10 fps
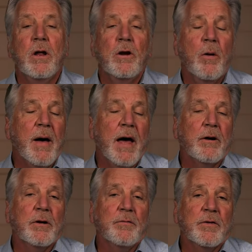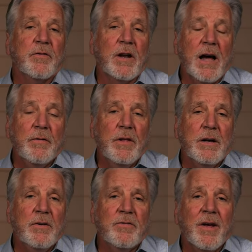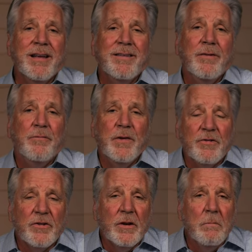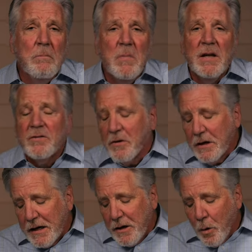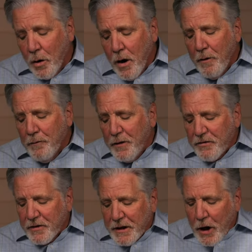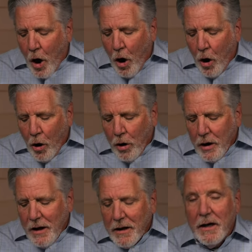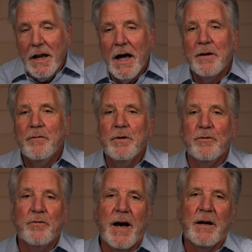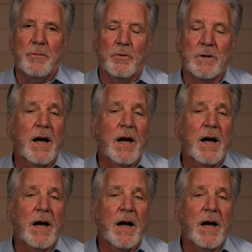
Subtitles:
no matter if it's life that is deficient mentally or physically, all life is valuable.